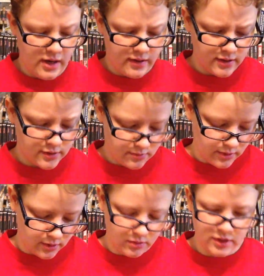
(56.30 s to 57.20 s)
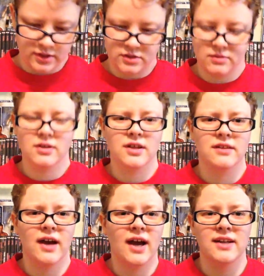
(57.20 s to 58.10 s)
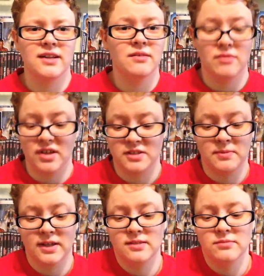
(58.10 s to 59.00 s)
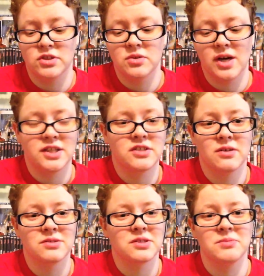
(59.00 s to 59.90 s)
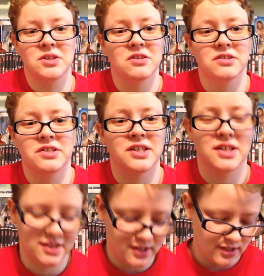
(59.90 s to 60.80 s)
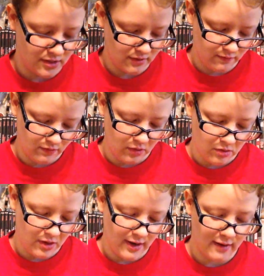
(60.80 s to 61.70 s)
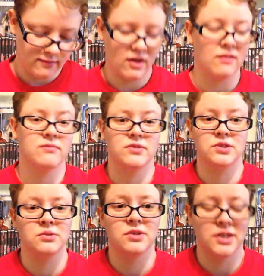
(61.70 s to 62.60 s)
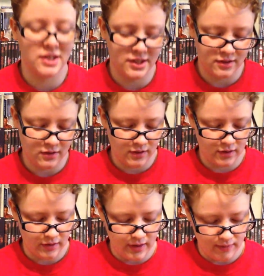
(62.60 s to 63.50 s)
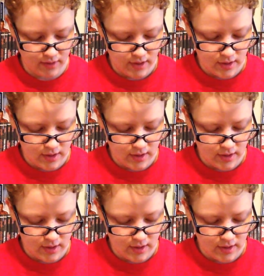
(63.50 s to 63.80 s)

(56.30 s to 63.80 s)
it was really cool that they do it like that. I didn't expect them to do it. I just thought it was gonna be a little ticket that said, you know, photo op opportunity and an autograph.